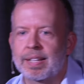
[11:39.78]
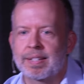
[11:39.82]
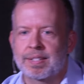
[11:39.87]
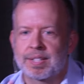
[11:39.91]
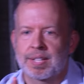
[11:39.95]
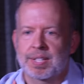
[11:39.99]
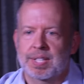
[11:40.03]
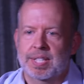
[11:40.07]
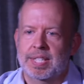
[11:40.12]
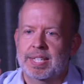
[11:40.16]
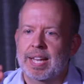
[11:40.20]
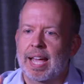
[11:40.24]

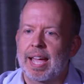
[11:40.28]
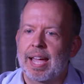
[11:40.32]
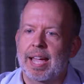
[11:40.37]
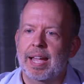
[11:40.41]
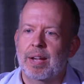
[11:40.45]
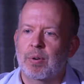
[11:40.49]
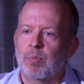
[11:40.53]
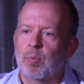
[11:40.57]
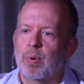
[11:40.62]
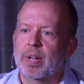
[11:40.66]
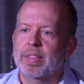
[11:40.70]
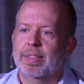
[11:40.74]
to
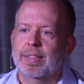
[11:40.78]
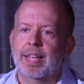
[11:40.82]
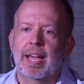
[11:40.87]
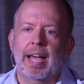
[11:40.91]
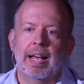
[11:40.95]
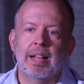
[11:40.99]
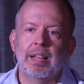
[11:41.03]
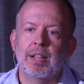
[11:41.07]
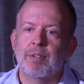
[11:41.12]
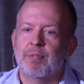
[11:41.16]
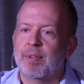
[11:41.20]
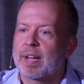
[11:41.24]
stay with the
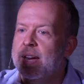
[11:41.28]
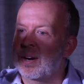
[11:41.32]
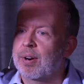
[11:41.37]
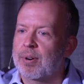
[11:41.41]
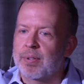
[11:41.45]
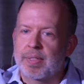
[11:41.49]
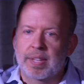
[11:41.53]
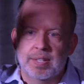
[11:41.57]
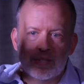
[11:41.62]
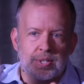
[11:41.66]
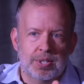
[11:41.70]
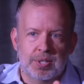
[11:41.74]

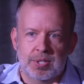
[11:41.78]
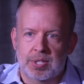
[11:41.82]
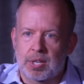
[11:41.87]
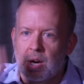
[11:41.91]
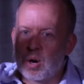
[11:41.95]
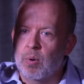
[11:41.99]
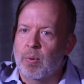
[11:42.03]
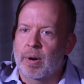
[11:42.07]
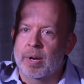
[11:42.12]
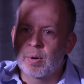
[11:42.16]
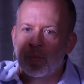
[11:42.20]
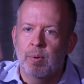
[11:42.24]
elevator that's just
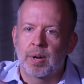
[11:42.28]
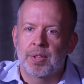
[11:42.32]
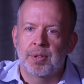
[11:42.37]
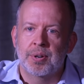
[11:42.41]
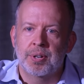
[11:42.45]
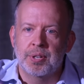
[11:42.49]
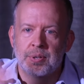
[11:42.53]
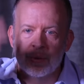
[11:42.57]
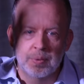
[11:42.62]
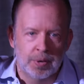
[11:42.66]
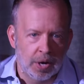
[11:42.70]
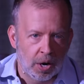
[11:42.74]
going whether
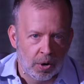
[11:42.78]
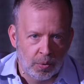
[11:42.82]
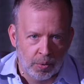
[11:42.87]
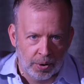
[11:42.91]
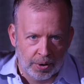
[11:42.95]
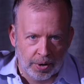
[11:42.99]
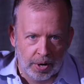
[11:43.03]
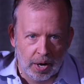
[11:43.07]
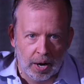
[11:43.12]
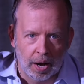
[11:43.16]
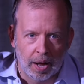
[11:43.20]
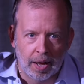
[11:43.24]
you go
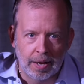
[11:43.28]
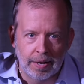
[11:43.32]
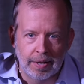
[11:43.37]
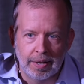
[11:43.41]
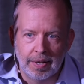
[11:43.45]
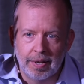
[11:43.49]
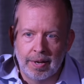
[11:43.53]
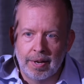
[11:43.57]
or not.